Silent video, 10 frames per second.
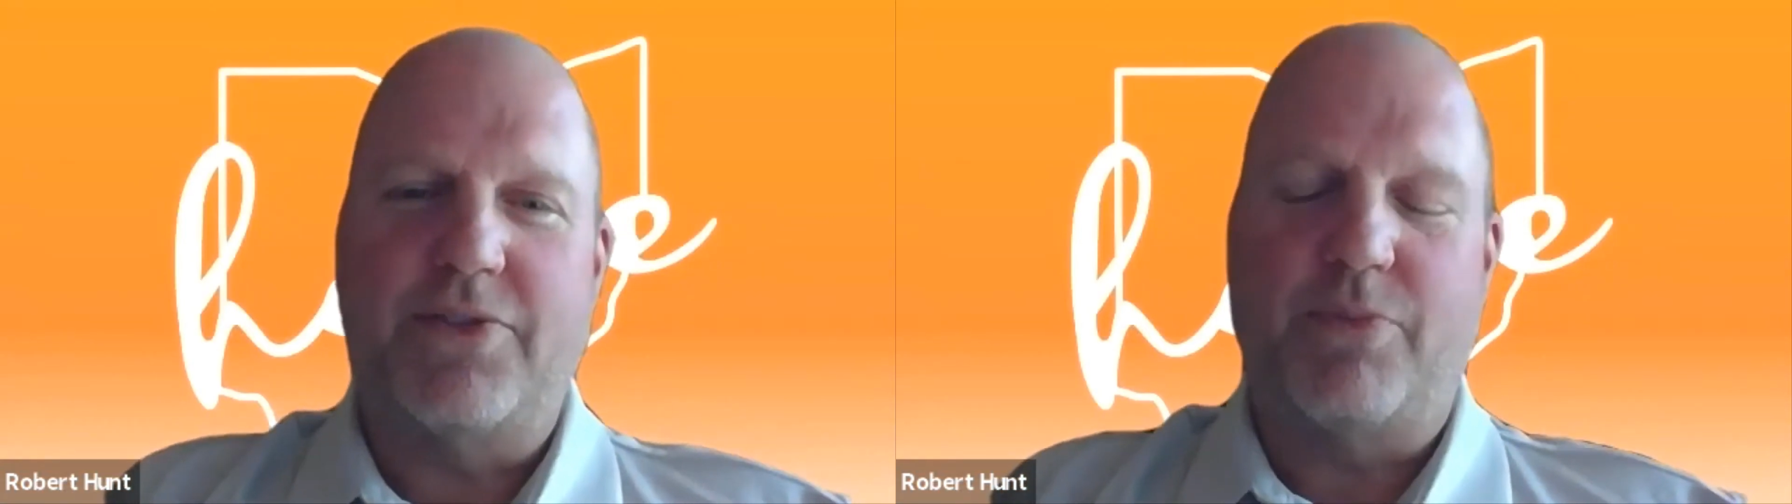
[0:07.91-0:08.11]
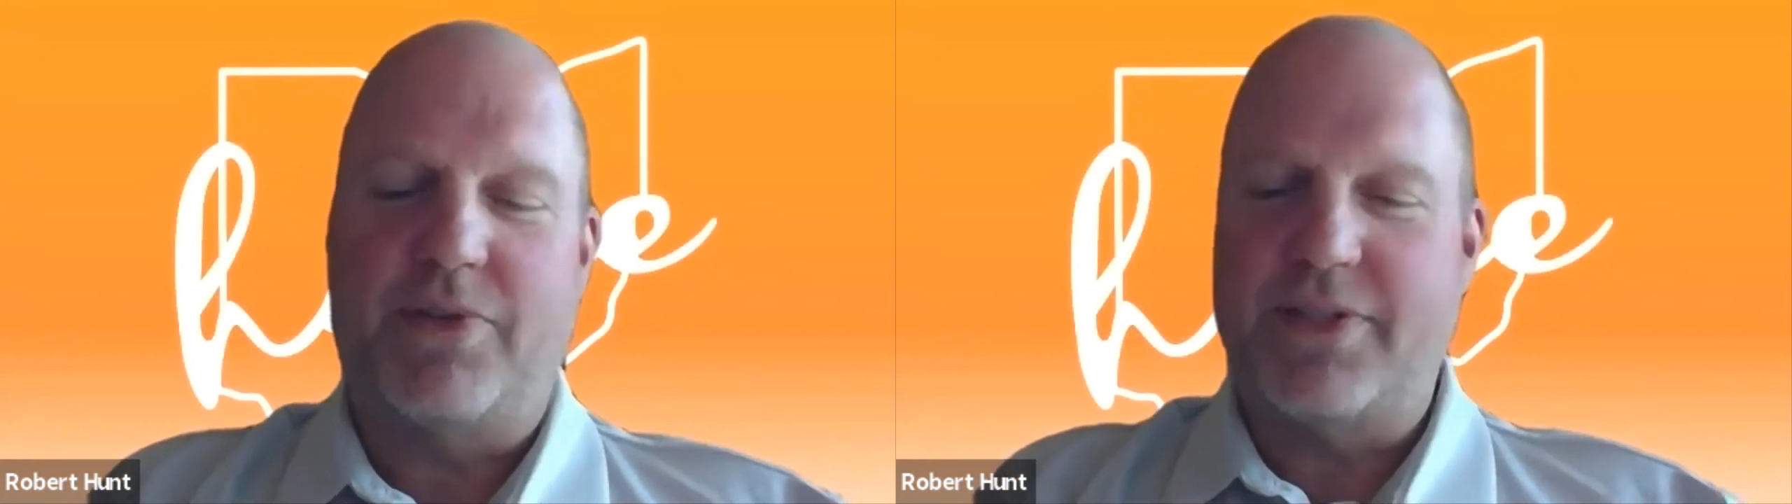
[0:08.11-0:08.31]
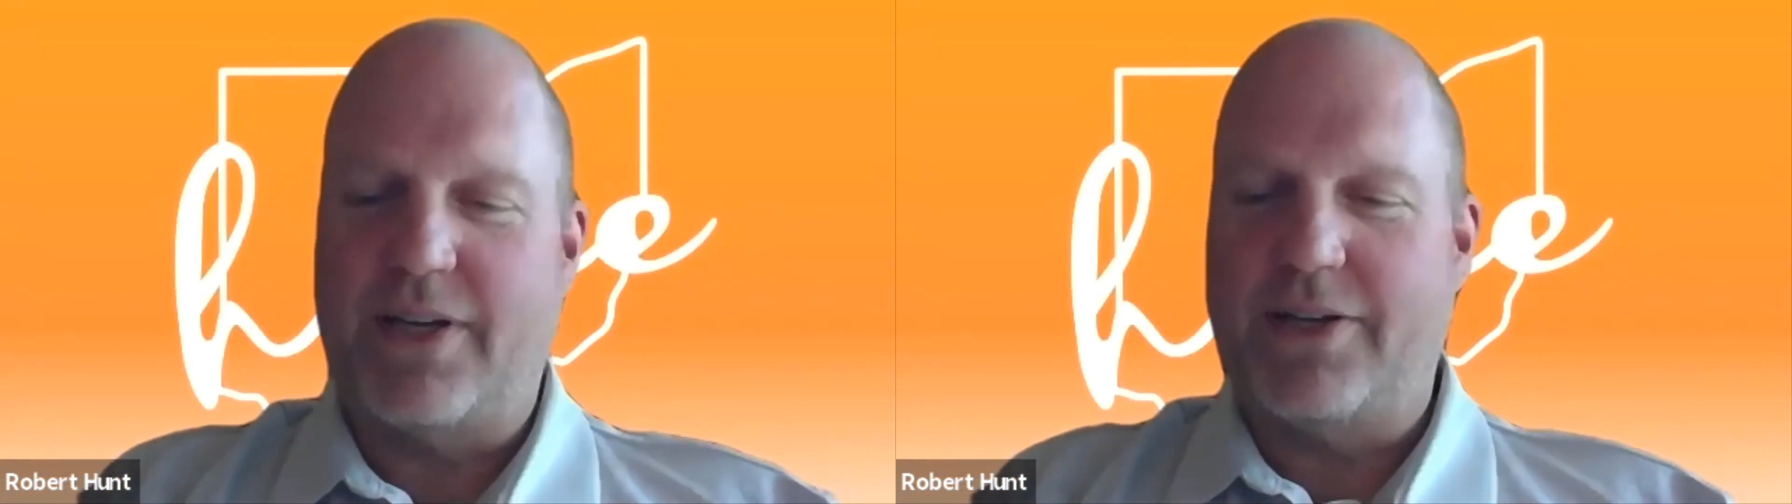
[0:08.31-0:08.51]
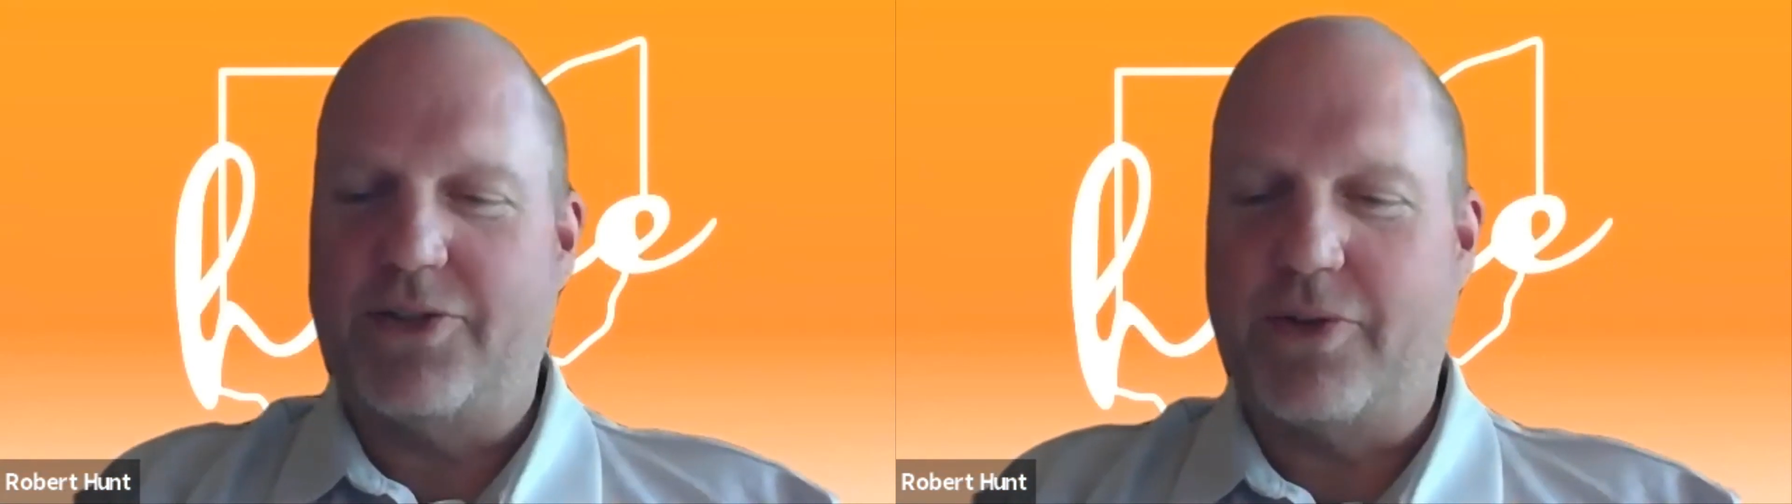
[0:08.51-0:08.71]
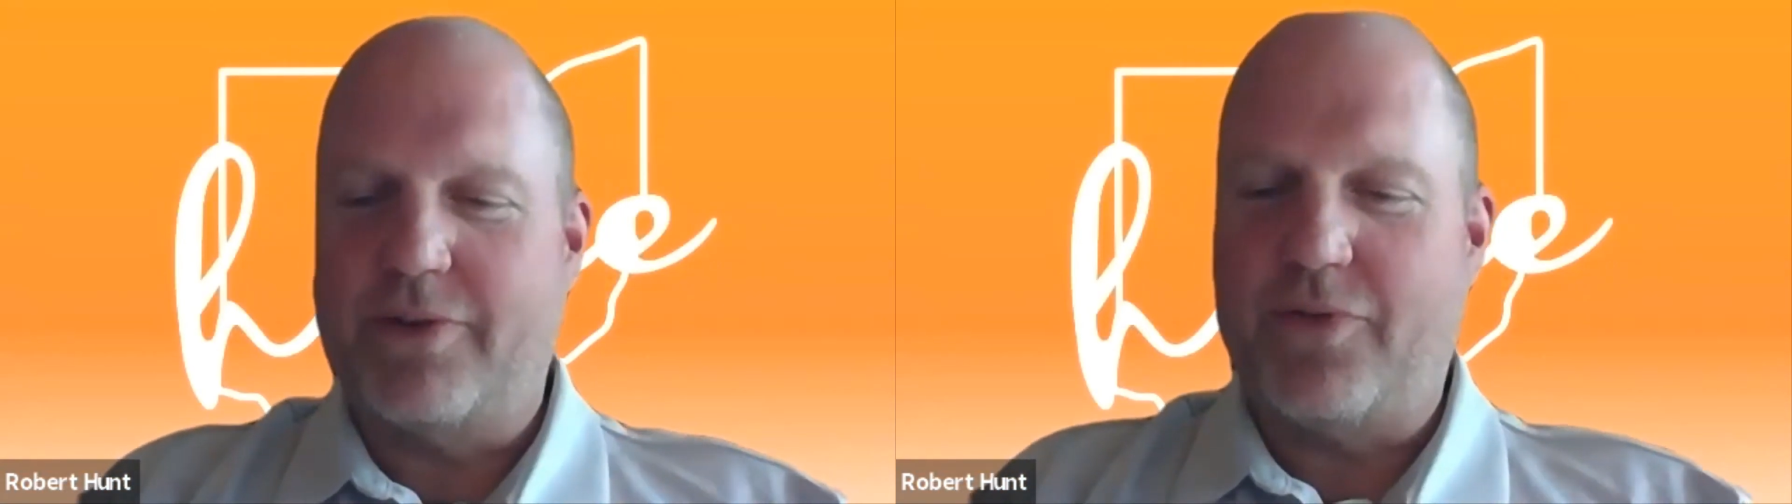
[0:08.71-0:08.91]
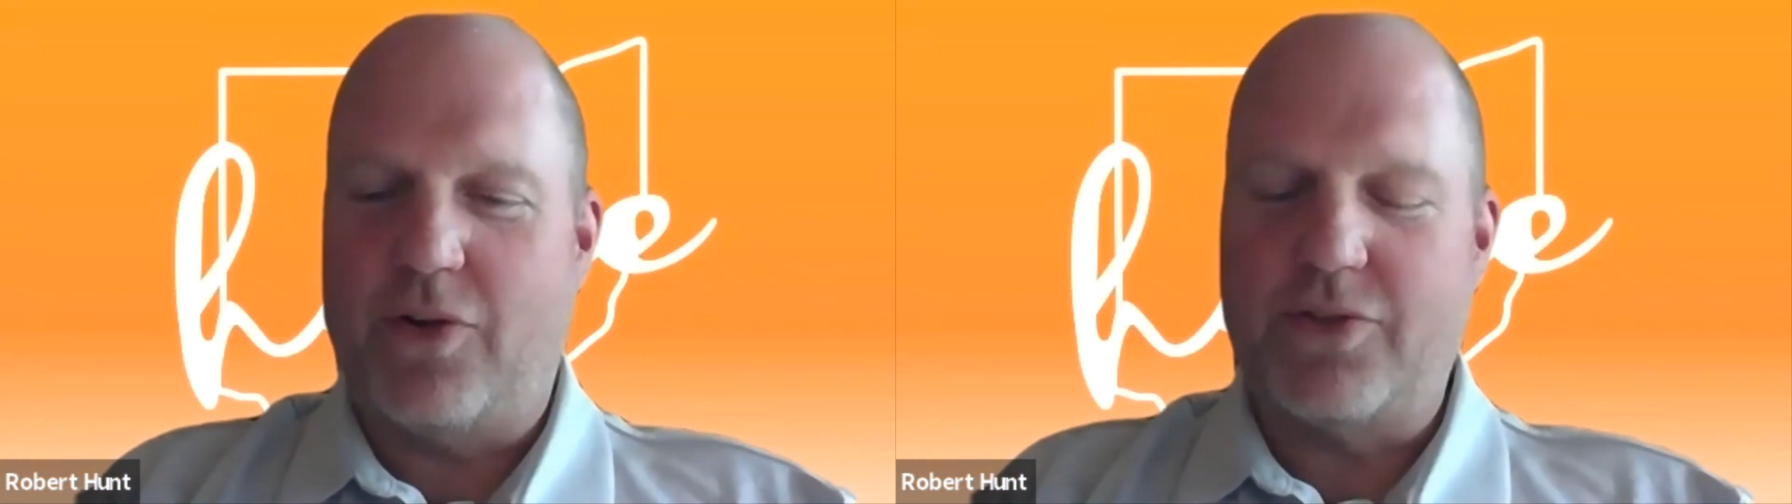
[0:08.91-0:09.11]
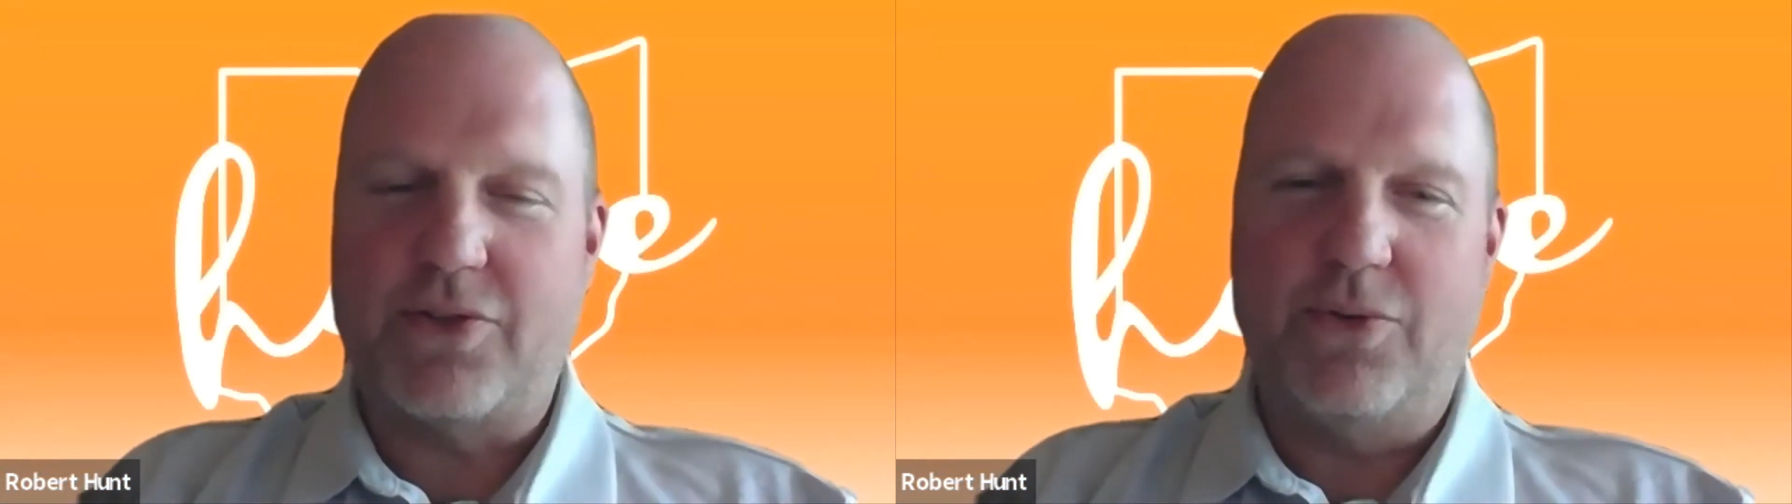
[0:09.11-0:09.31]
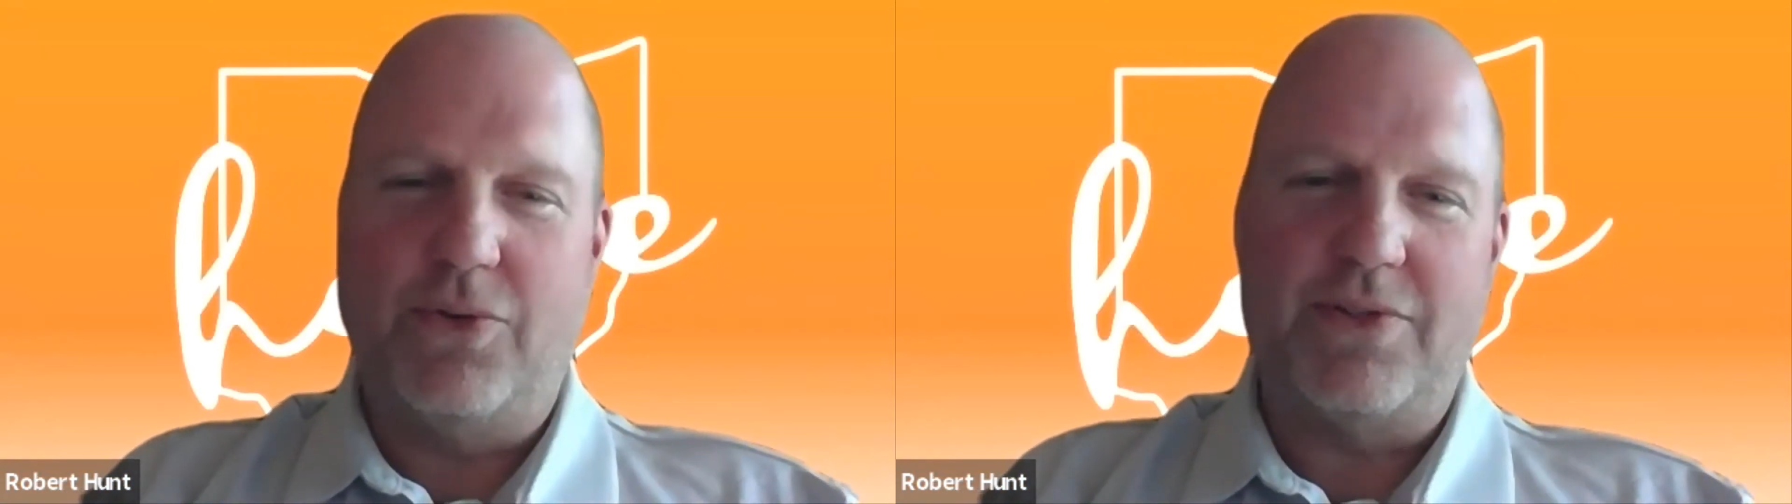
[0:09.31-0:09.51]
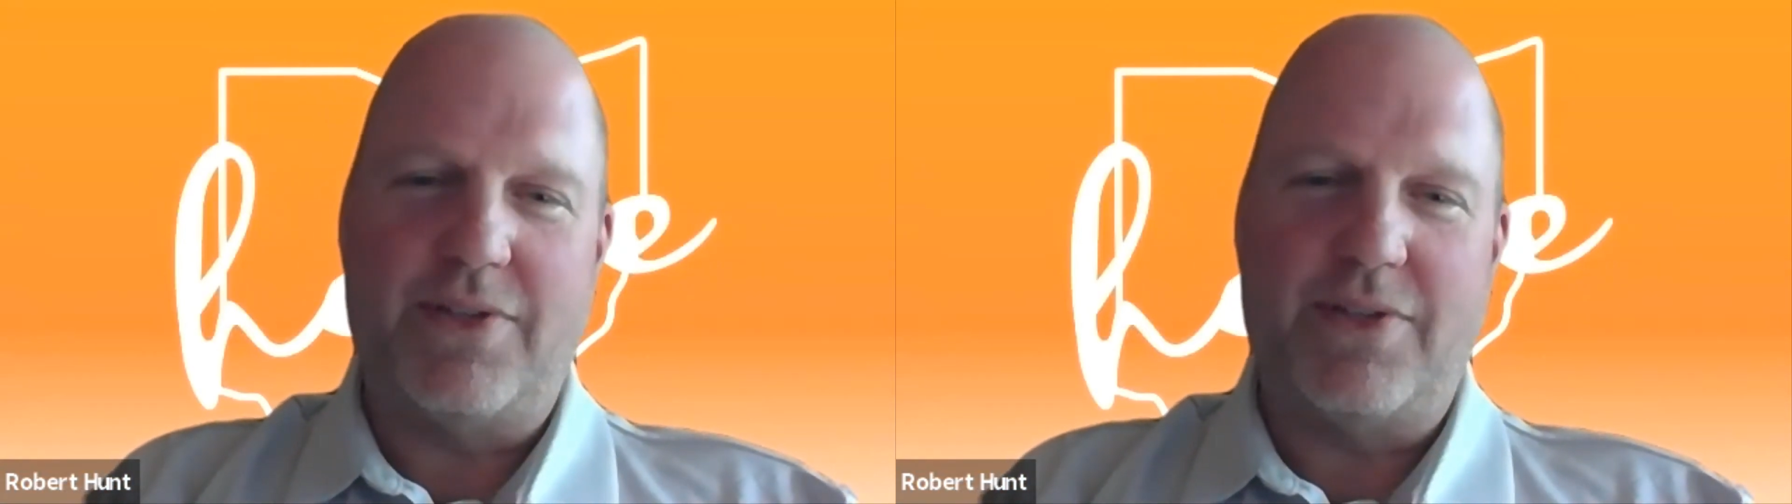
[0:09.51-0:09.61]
Superintendent of Chagrin Falls Schools,